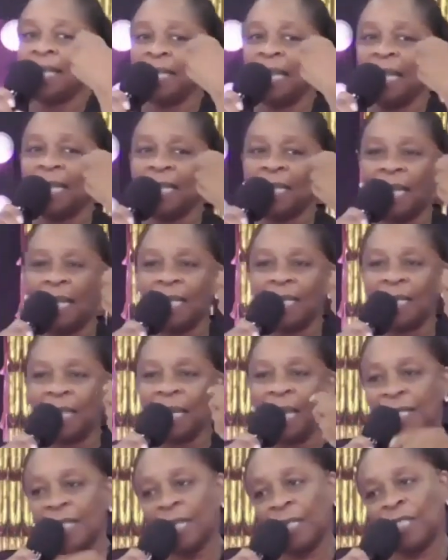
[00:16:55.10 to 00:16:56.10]
it's, it's,
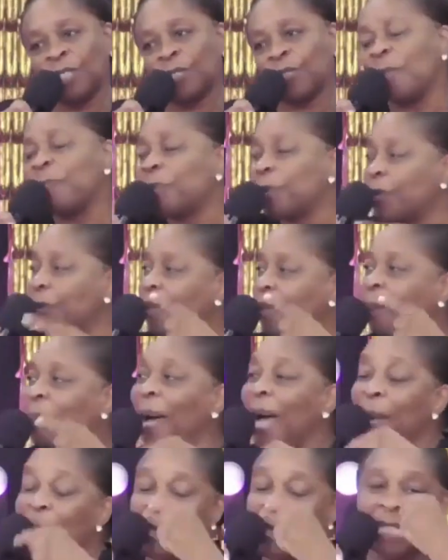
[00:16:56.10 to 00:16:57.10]
it's a trip through the
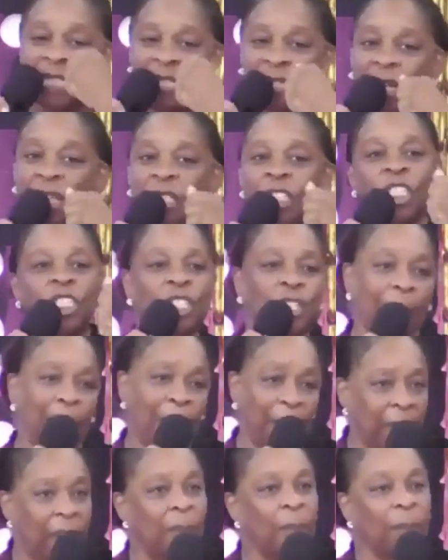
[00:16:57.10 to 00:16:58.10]
Bible. It's not a
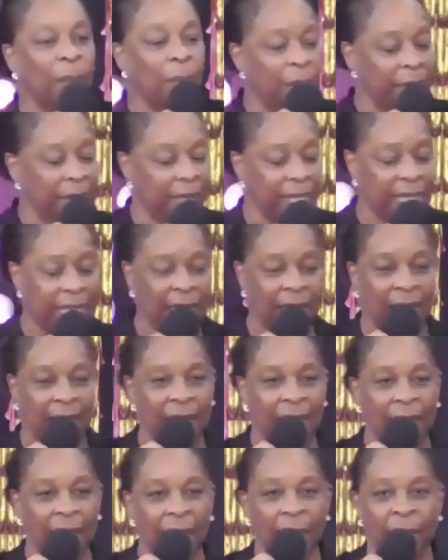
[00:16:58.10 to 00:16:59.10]
jump up word,
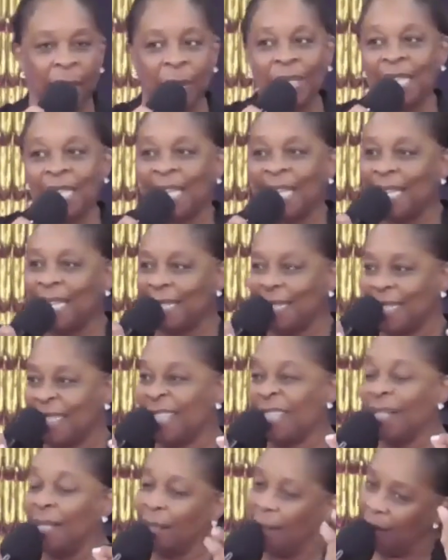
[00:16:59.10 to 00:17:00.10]
but it is
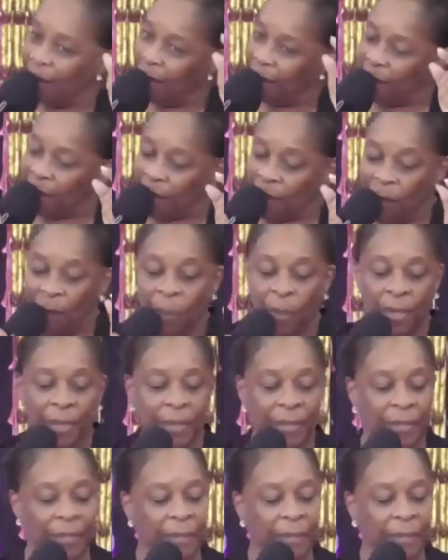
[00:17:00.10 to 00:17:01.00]
still the word.